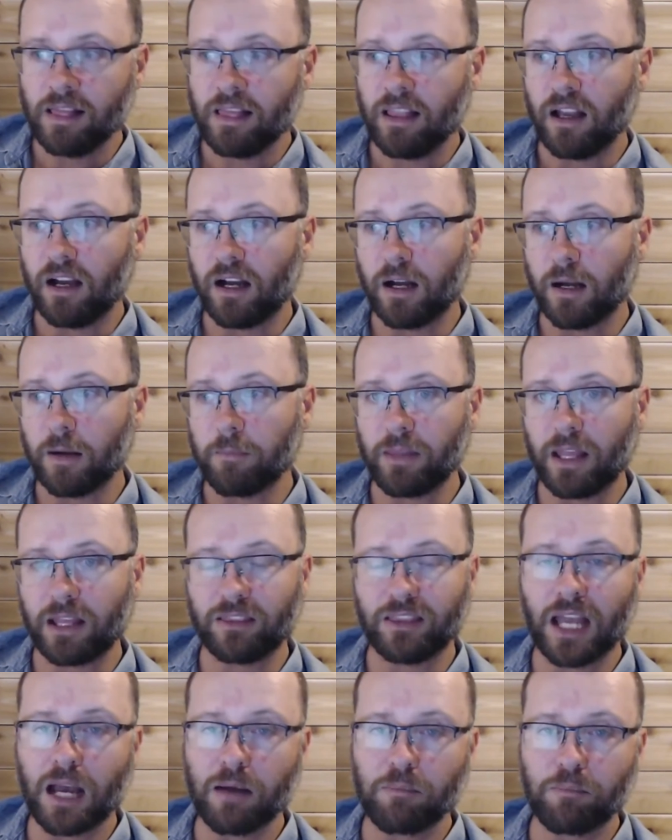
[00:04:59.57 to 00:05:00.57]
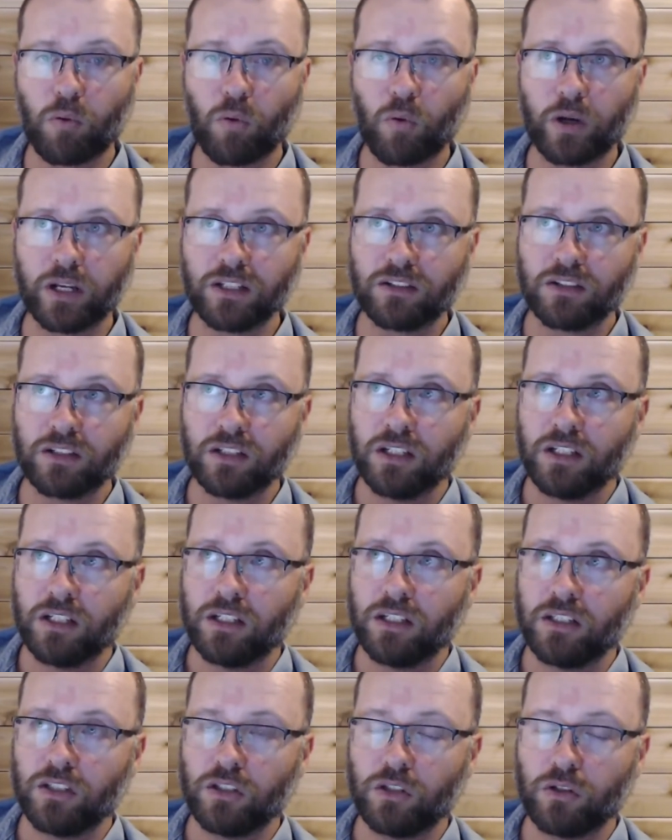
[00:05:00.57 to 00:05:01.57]
At that point,
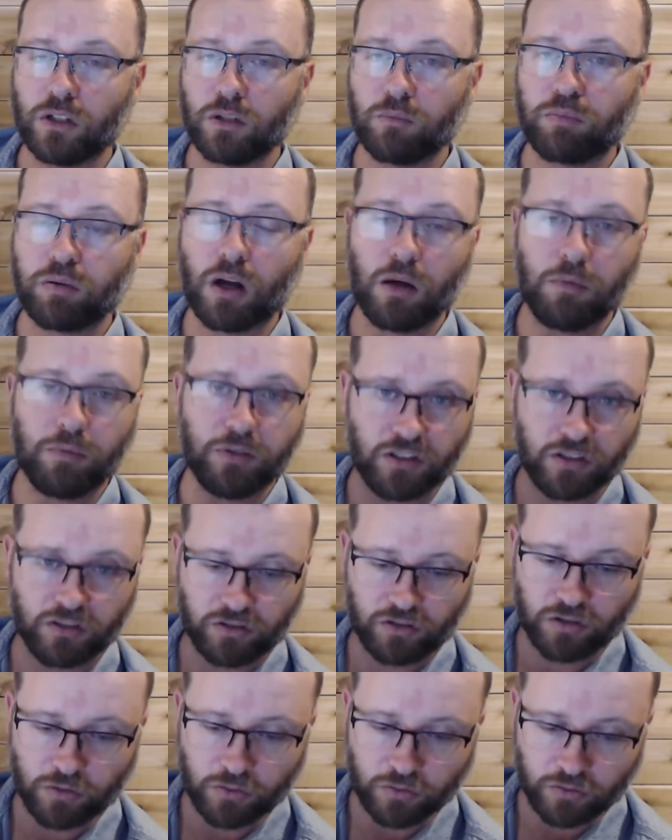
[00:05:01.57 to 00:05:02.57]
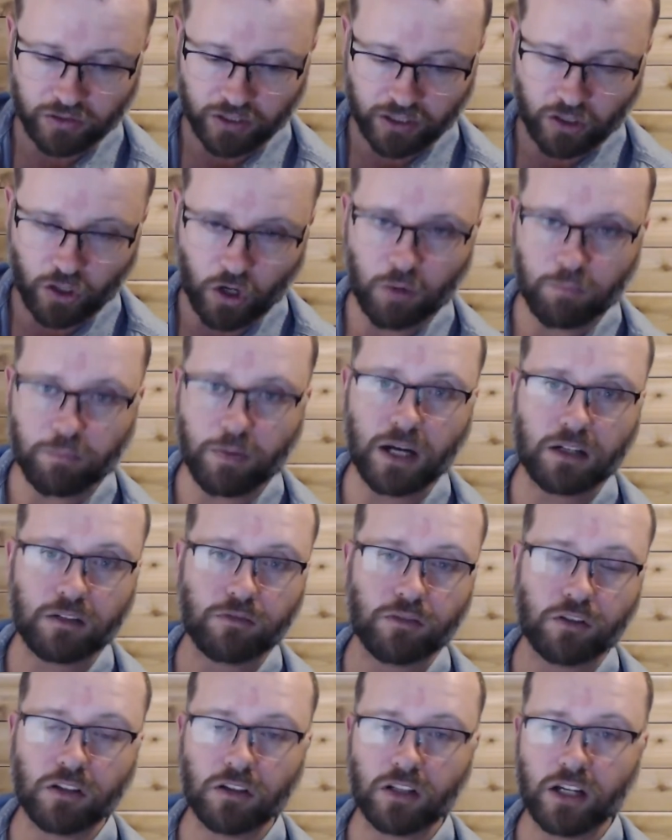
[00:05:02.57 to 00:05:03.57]
you could probably just use a compact
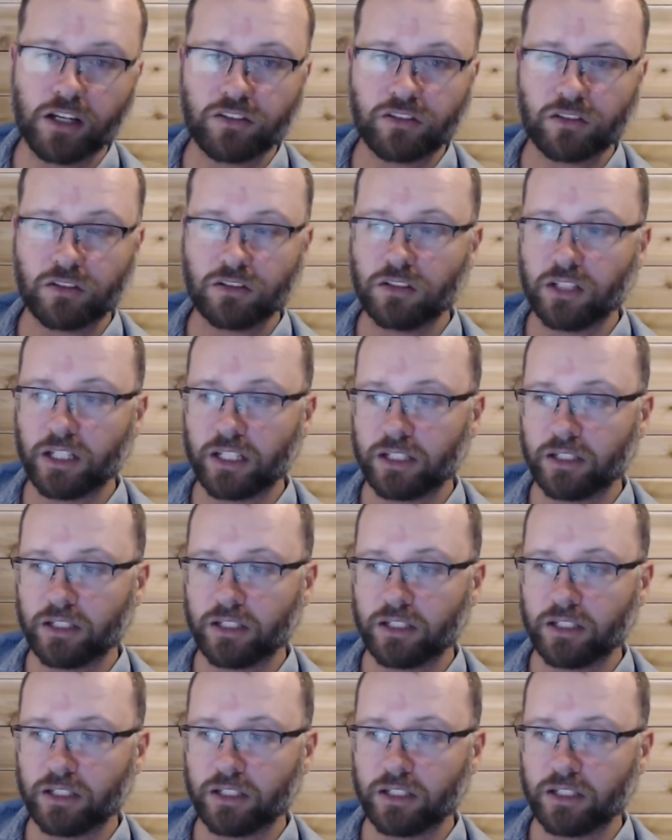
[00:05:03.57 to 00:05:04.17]
fertilizer, like